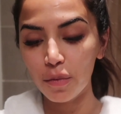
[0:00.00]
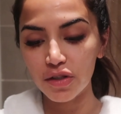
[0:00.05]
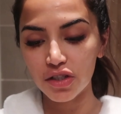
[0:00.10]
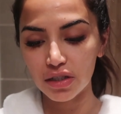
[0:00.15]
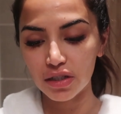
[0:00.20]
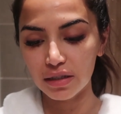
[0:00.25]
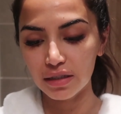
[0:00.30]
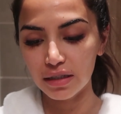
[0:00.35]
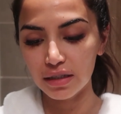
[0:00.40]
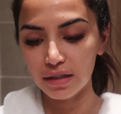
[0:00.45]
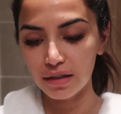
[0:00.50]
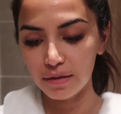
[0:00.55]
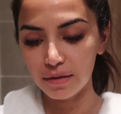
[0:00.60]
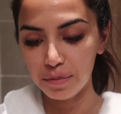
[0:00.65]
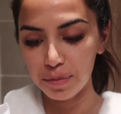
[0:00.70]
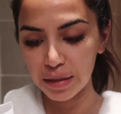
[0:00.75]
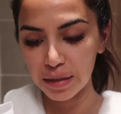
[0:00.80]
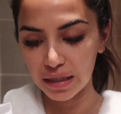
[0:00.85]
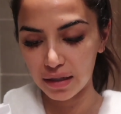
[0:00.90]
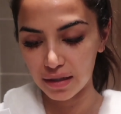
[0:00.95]
much
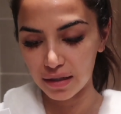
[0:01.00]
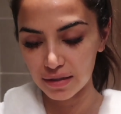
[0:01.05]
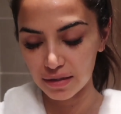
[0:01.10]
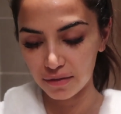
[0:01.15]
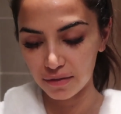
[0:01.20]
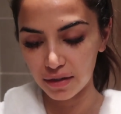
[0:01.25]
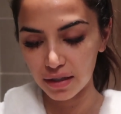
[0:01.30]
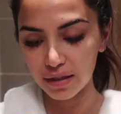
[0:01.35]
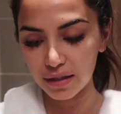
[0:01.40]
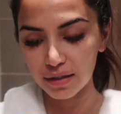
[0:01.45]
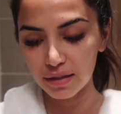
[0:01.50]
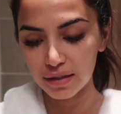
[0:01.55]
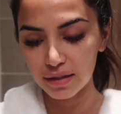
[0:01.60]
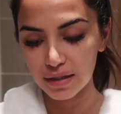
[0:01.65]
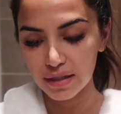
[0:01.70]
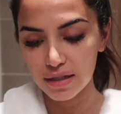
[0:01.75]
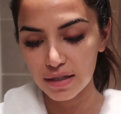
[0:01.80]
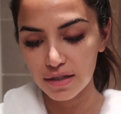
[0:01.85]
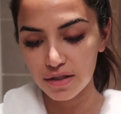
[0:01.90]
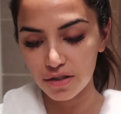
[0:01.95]
cleaner because of it.
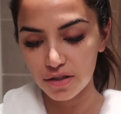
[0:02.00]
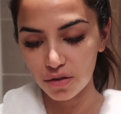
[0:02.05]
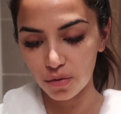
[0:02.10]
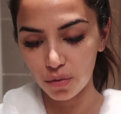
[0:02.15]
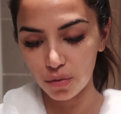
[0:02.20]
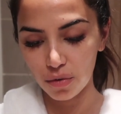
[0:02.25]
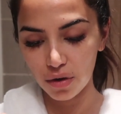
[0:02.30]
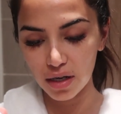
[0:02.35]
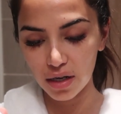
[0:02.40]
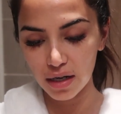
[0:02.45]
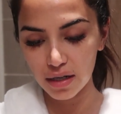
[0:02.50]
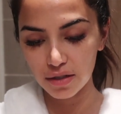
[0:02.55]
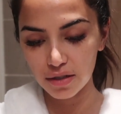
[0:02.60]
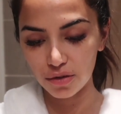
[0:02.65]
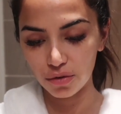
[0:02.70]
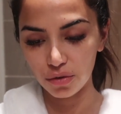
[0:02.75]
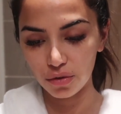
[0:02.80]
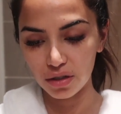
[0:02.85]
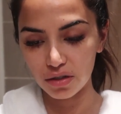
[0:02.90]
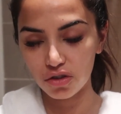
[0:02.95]
So what I
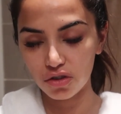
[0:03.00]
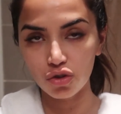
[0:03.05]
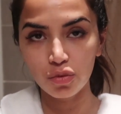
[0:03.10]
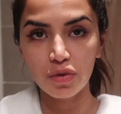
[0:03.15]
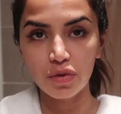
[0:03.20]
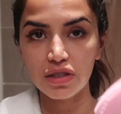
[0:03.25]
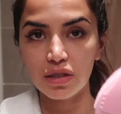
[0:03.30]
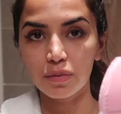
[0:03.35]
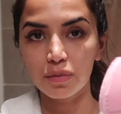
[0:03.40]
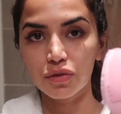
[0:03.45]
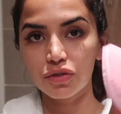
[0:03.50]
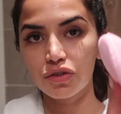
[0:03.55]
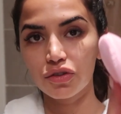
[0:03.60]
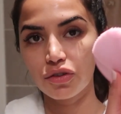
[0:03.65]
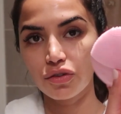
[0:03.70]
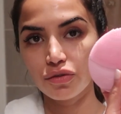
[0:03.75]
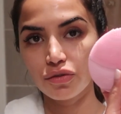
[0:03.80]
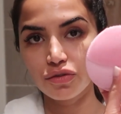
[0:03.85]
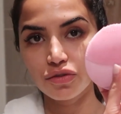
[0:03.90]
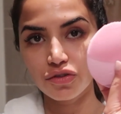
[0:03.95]
do is super simple to
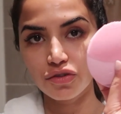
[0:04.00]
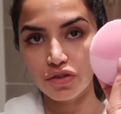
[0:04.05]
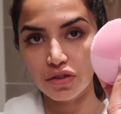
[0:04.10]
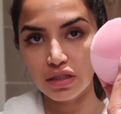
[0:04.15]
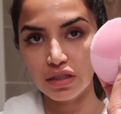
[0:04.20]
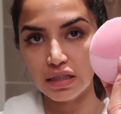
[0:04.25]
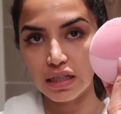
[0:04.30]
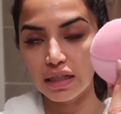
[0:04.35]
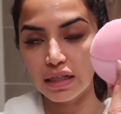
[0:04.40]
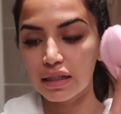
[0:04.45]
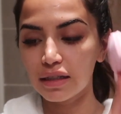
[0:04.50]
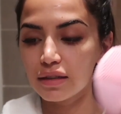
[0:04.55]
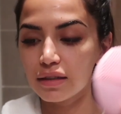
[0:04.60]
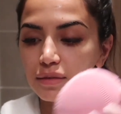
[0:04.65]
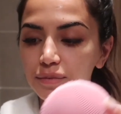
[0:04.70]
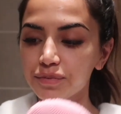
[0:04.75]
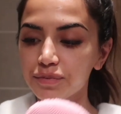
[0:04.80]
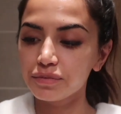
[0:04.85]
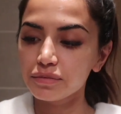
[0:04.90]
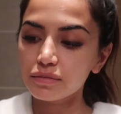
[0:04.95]
use. Just take
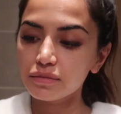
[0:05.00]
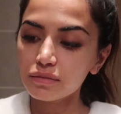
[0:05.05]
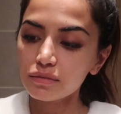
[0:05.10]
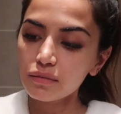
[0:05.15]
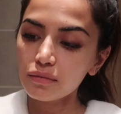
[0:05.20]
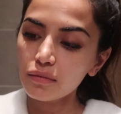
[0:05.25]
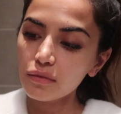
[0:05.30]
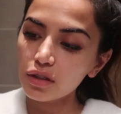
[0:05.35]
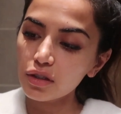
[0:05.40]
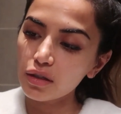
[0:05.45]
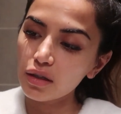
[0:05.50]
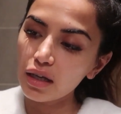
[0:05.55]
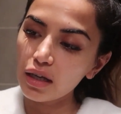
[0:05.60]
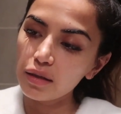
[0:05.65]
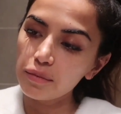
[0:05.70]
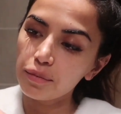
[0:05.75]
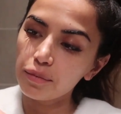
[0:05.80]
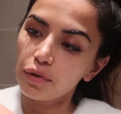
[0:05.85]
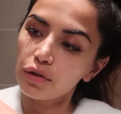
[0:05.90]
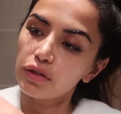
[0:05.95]
it
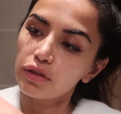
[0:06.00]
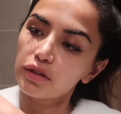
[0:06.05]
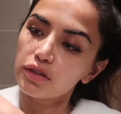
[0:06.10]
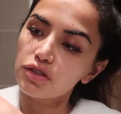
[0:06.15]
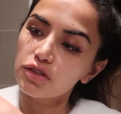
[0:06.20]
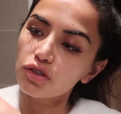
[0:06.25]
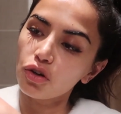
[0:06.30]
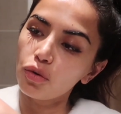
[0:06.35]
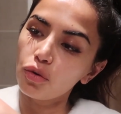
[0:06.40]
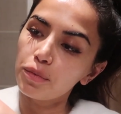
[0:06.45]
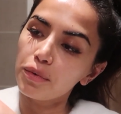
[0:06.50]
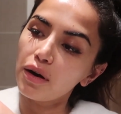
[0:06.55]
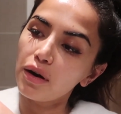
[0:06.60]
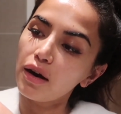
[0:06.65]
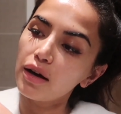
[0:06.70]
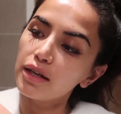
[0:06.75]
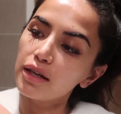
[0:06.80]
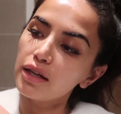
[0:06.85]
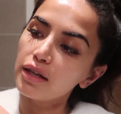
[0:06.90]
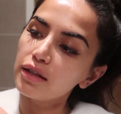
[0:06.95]
and put the soap
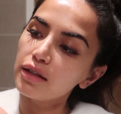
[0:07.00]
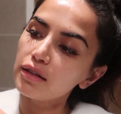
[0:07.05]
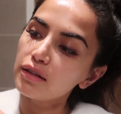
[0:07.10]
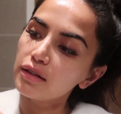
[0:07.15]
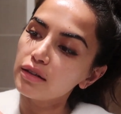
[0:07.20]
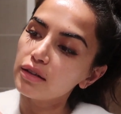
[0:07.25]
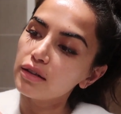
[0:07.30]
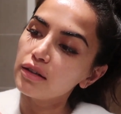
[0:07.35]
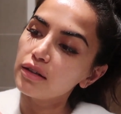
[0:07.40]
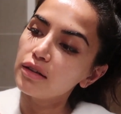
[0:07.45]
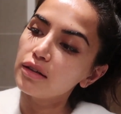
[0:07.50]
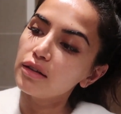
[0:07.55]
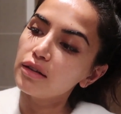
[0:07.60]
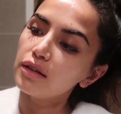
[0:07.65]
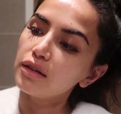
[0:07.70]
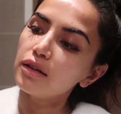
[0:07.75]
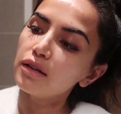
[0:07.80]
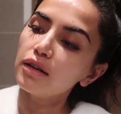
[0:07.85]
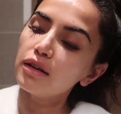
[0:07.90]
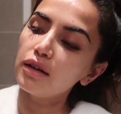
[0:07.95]
on it,
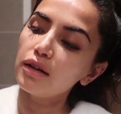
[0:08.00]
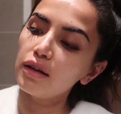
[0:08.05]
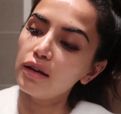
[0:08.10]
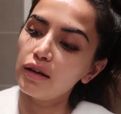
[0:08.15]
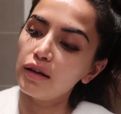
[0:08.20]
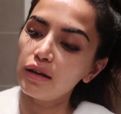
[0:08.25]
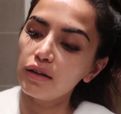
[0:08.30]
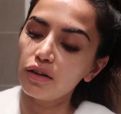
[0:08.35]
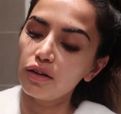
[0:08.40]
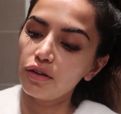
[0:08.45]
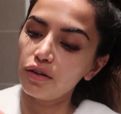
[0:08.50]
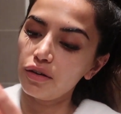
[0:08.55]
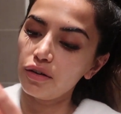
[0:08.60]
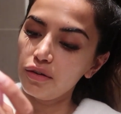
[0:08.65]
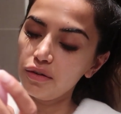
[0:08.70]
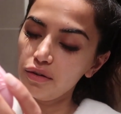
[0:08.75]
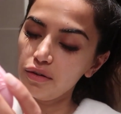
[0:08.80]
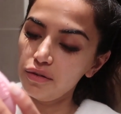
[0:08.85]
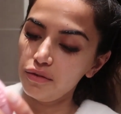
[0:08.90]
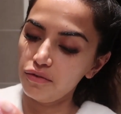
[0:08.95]
your
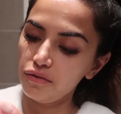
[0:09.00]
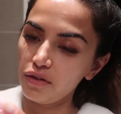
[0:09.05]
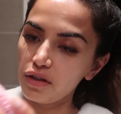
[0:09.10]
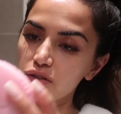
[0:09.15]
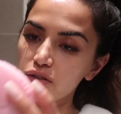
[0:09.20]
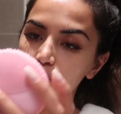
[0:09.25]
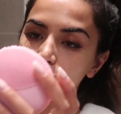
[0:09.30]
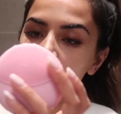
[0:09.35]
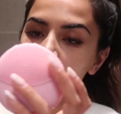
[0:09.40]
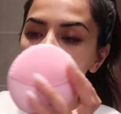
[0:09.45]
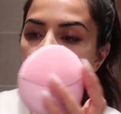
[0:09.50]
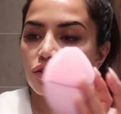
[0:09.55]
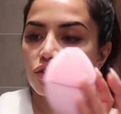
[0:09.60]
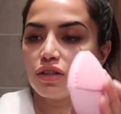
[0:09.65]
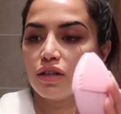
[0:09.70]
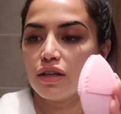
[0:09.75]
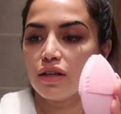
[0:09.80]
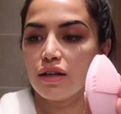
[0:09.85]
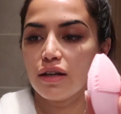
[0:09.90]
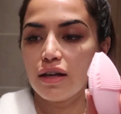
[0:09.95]
face wash,
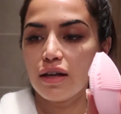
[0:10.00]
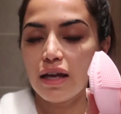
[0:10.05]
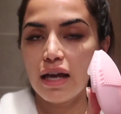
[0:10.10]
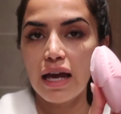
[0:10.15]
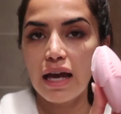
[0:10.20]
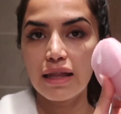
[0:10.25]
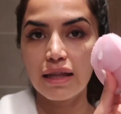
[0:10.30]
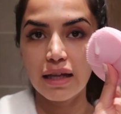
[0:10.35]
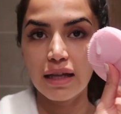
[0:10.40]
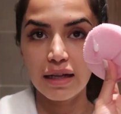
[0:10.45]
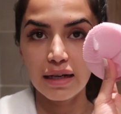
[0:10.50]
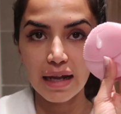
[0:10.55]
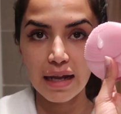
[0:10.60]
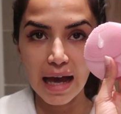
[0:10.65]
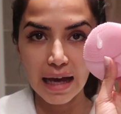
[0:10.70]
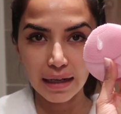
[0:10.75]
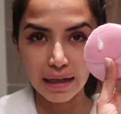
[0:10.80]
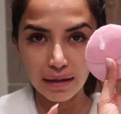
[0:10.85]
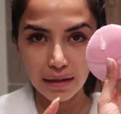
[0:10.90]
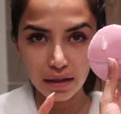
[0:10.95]
and then
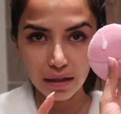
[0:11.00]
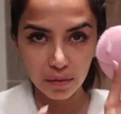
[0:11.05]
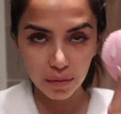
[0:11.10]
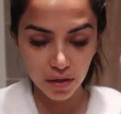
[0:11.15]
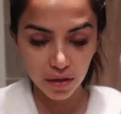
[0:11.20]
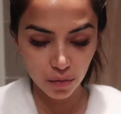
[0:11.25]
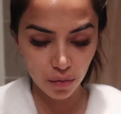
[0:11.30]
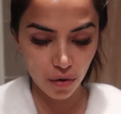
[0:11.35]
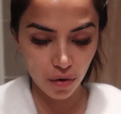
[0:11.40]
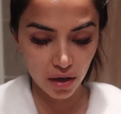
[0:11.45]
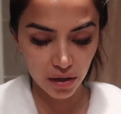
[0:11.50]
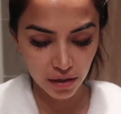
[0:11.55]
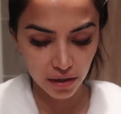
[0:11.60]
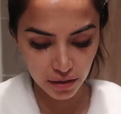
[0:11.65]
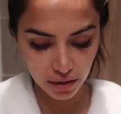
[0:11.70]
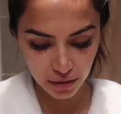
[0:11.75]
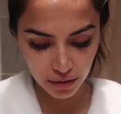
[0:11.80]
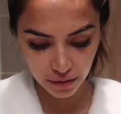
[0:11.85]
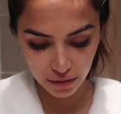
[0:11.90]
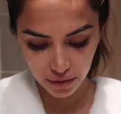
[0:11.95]
add a little bit of
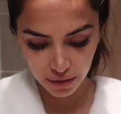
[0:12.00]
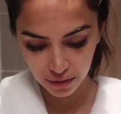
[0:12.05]
water,